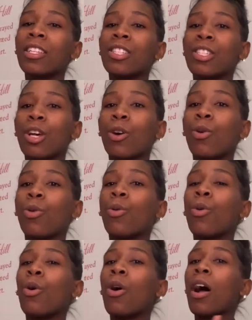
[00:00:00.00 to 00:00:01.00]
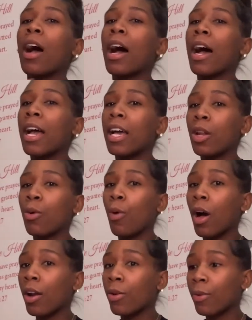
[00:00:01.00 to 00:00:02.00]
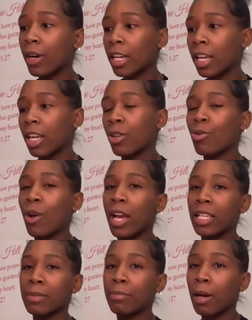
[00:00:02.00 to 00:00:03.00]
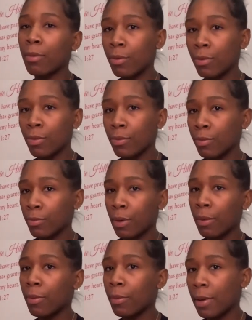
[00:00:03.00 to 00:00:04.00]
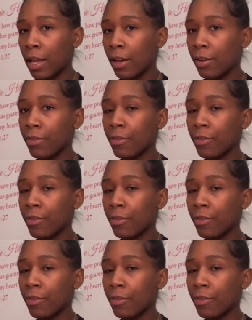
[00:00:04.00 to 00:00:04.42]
So I had a water running, you know, has bubble bubble bath